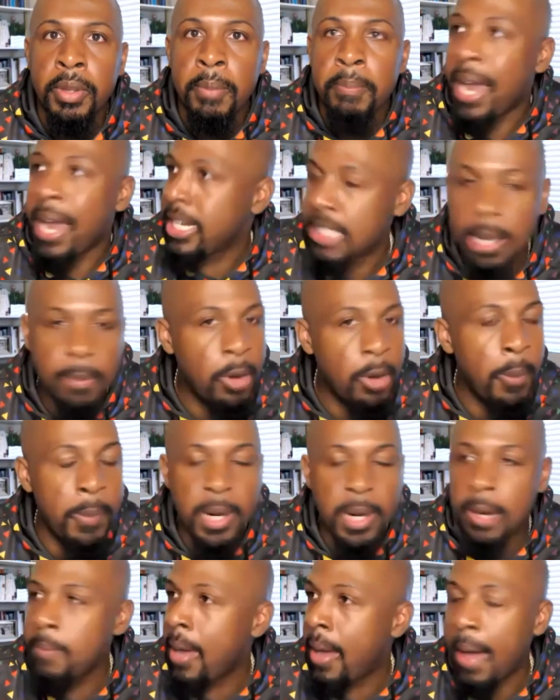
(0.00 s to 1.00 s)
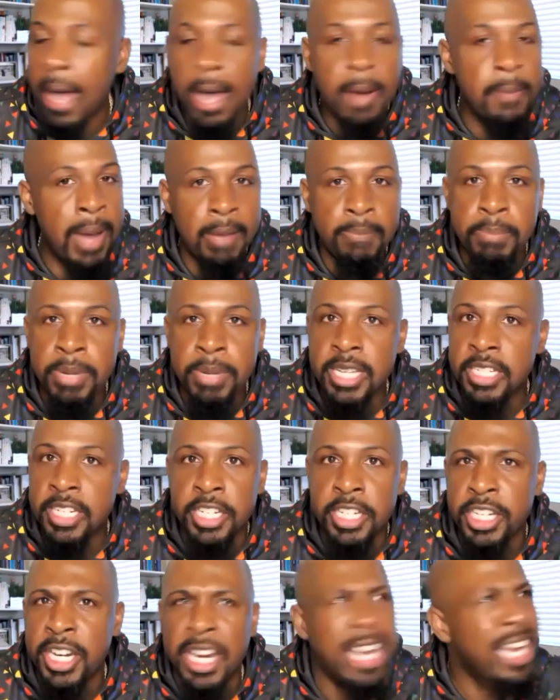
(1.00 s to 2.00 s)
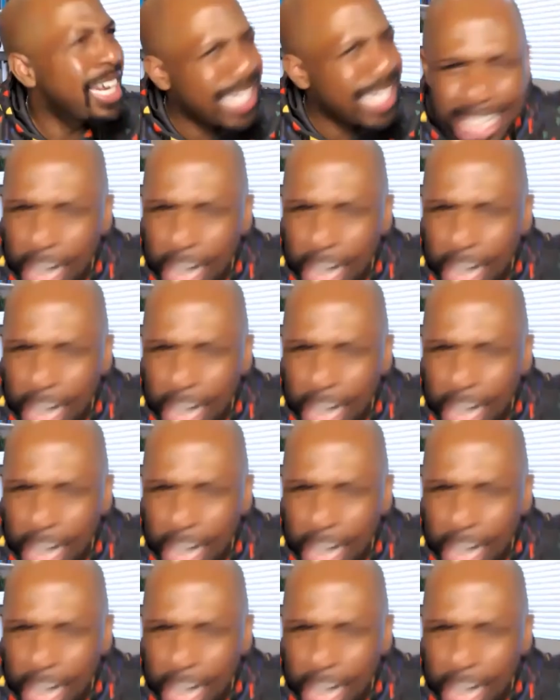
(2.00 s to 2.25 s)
Pastor, I'm opening up my business this year.